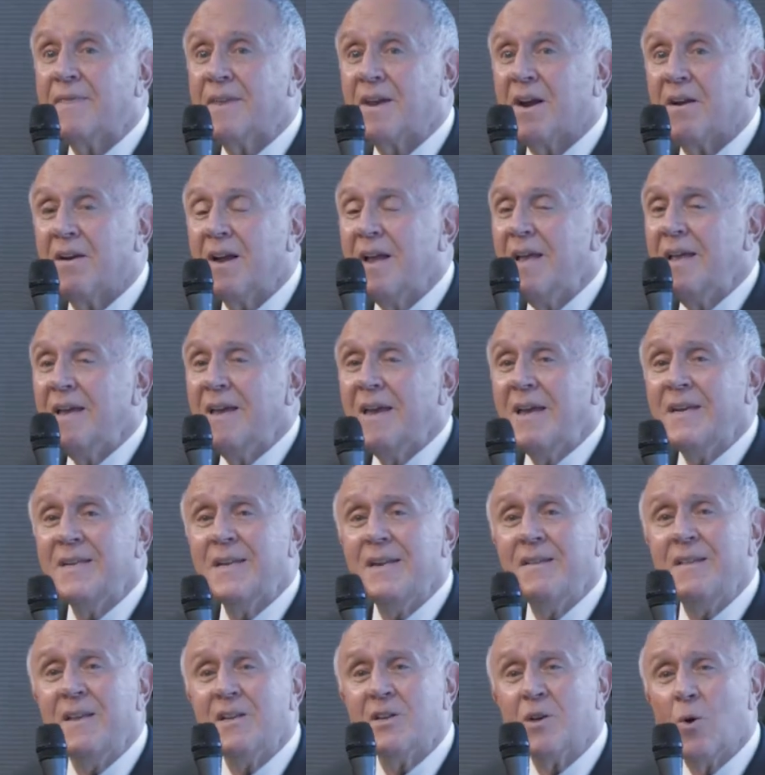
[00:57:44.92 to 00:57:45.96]
there.
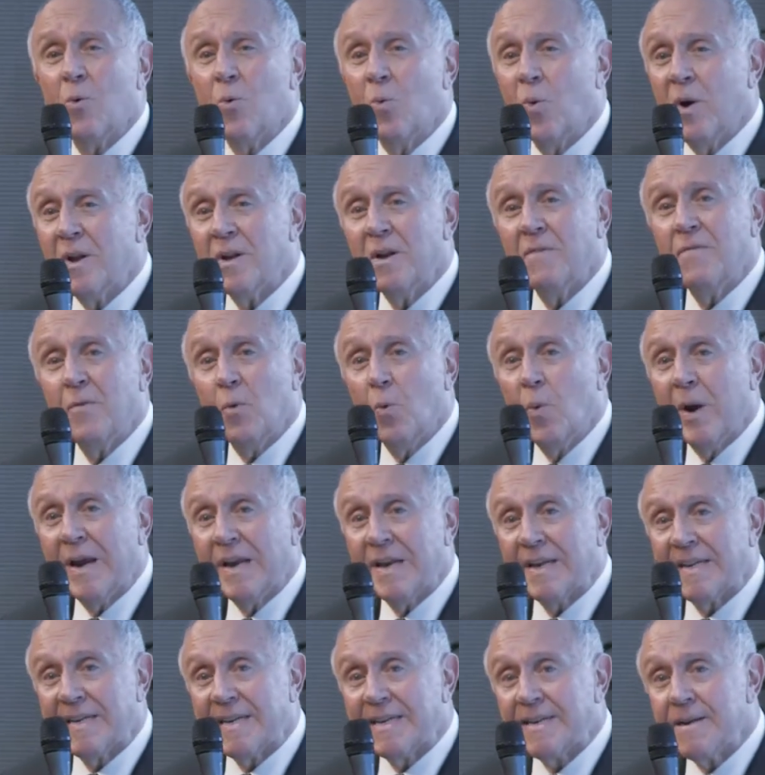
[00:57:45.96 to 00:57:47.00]
Isn't this a wonderful way
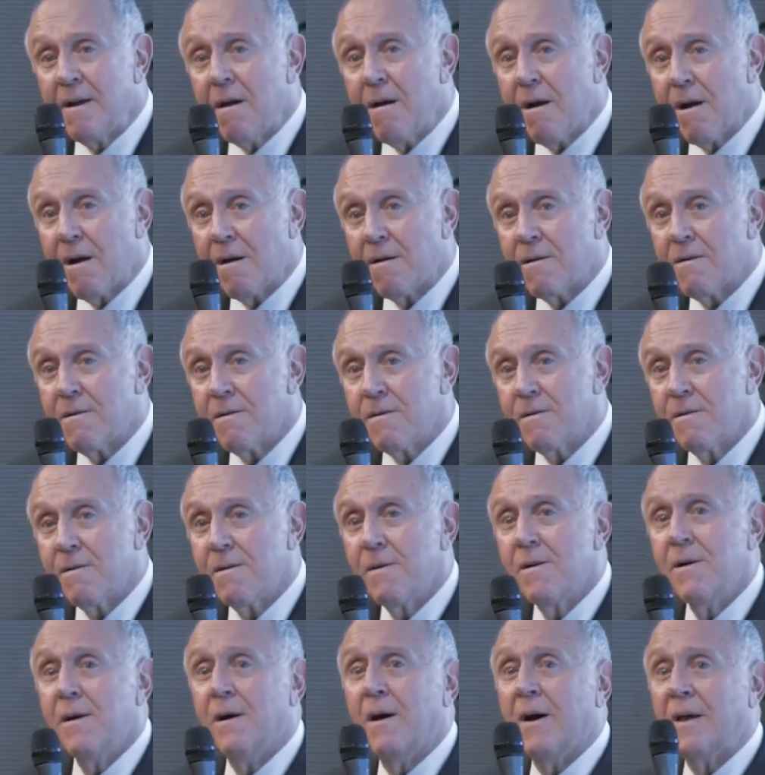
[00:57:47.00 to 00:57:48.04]
to start
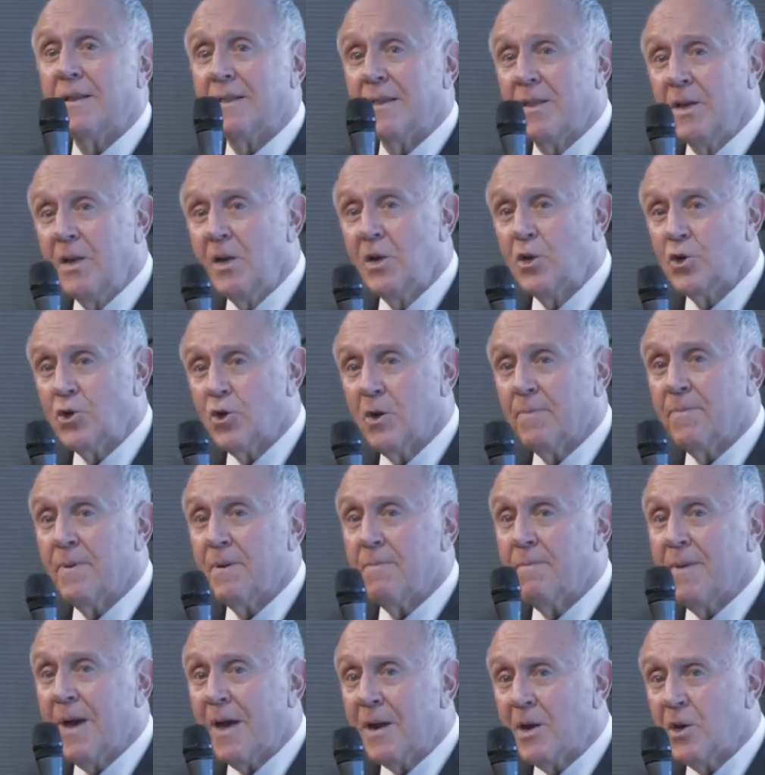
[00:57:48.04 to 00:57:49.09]
on leadership
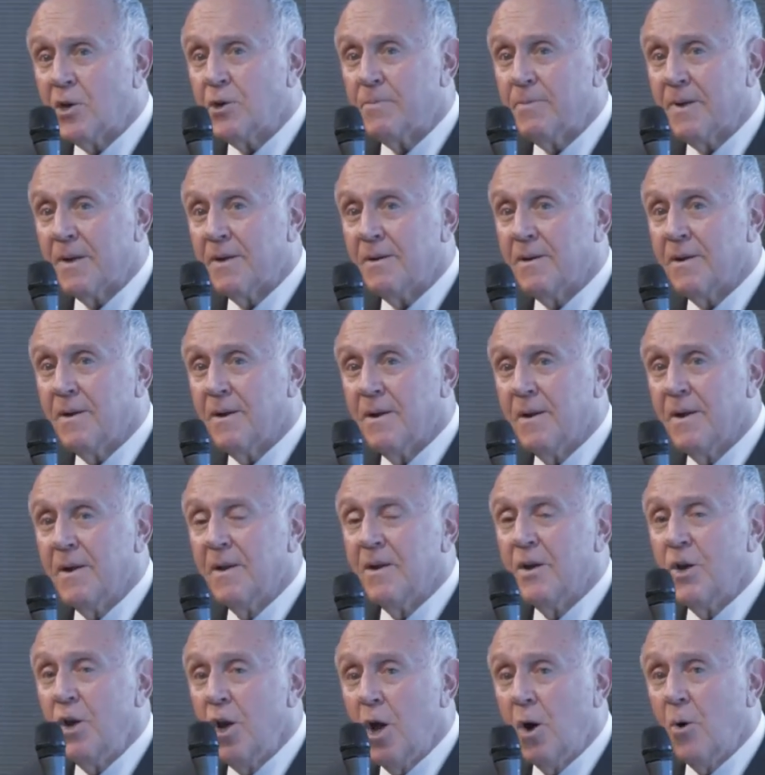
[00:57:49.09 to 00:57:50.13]
and management?
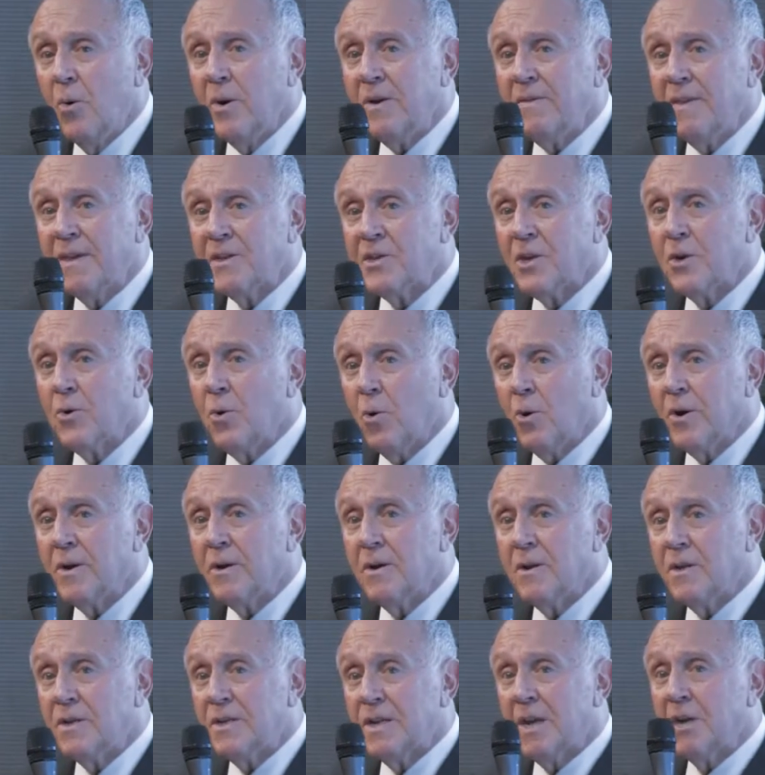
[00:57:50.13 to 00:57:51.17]
Knowing there's an
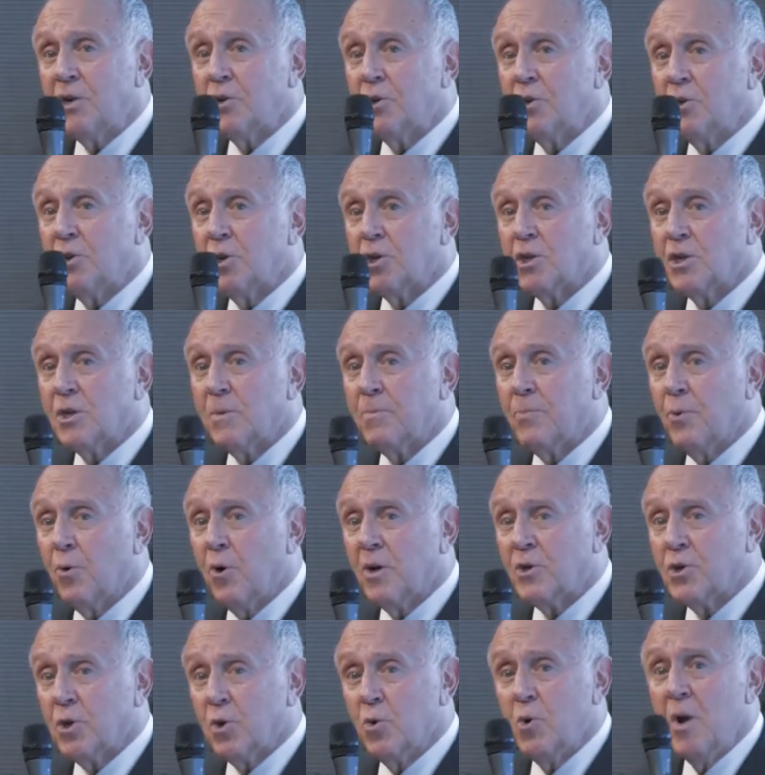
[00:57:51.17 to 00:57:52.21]
organization to
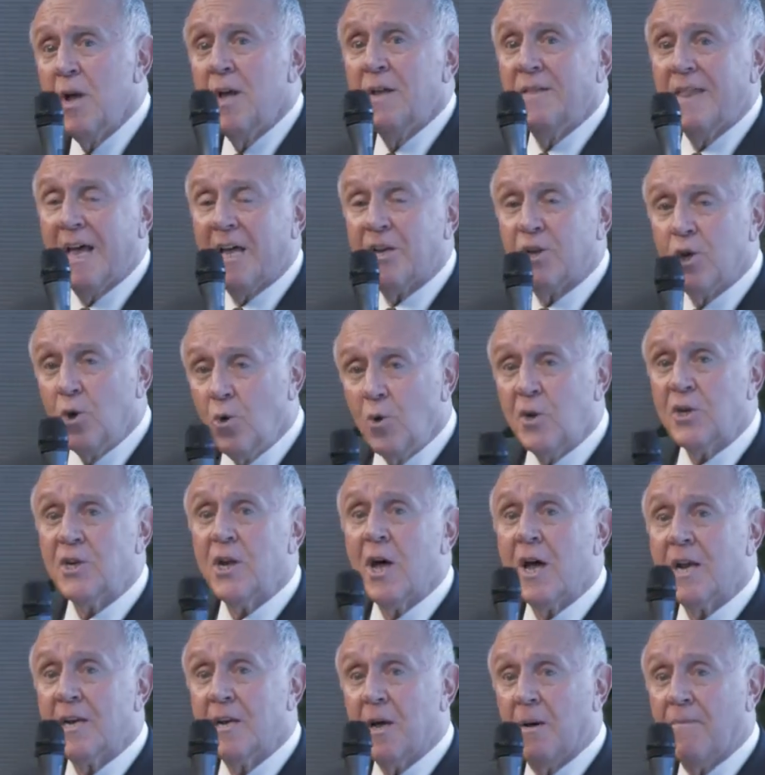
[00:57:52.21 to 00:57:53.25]
support you that you
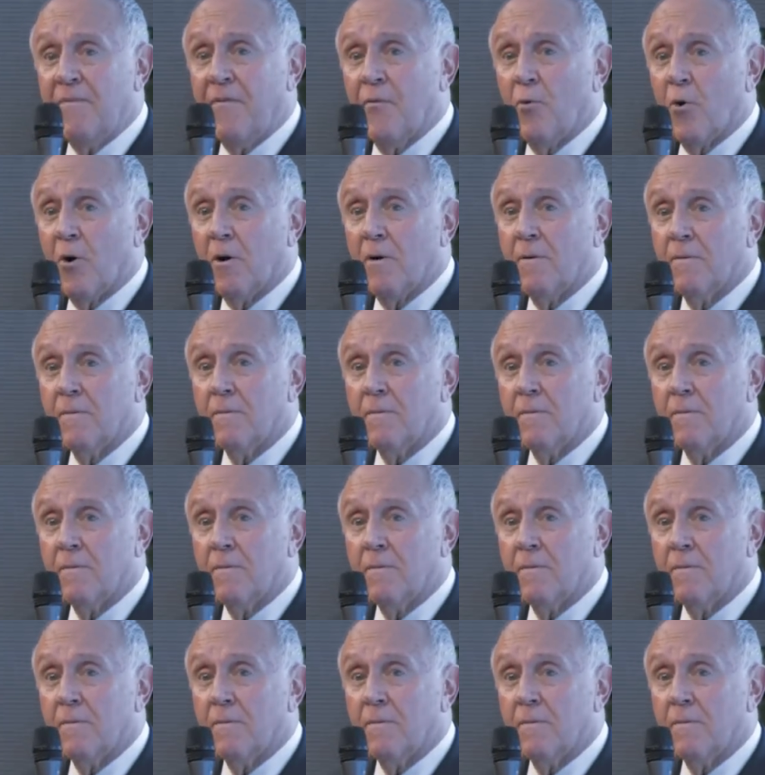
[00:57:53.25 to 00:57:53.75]
signed up for.